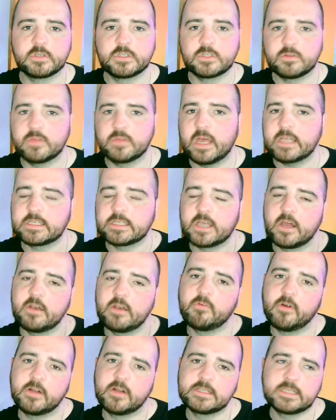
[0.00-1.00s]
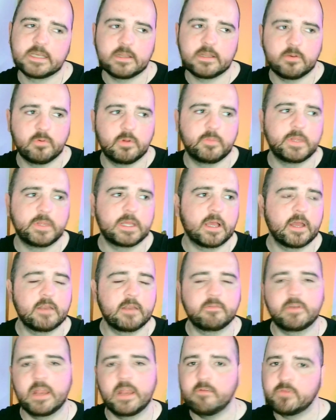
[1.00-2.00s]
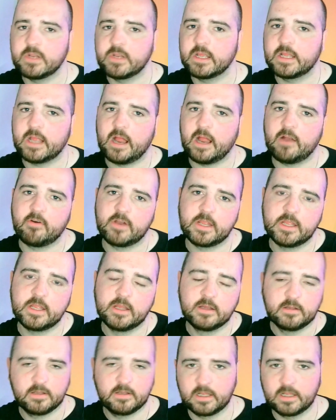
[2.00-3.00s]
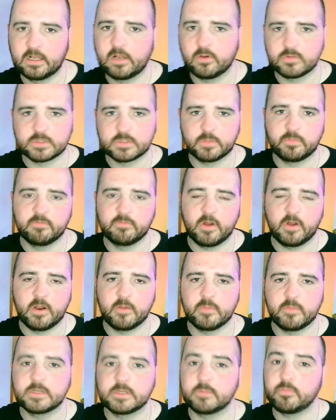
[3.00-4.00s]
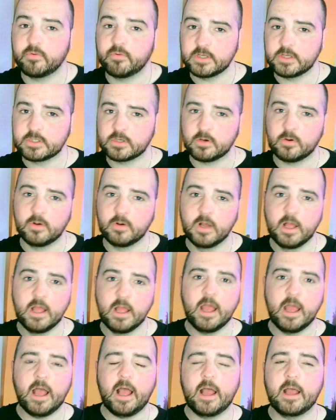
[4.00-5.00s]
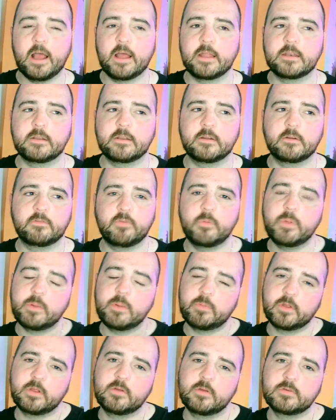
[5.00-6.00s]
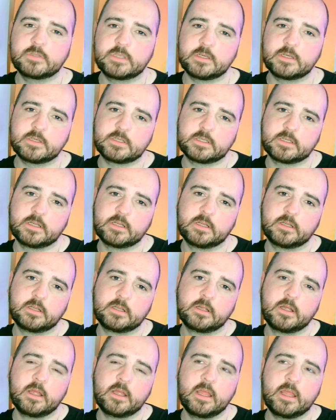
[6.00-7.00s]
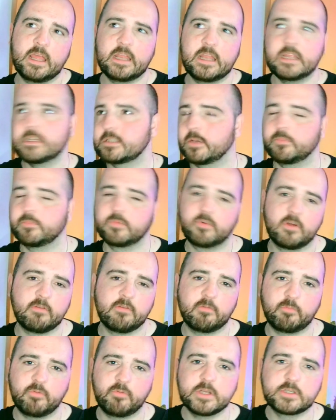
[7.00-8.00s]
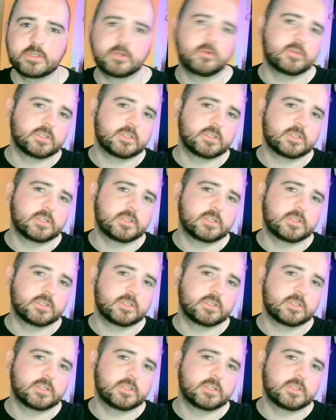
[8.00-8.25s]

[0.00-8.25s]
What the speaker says: So that's kind of where I see it. It will be kind of an everyday carry and close-up environment and pre-show. And for people who use it, it is something great for pre-show.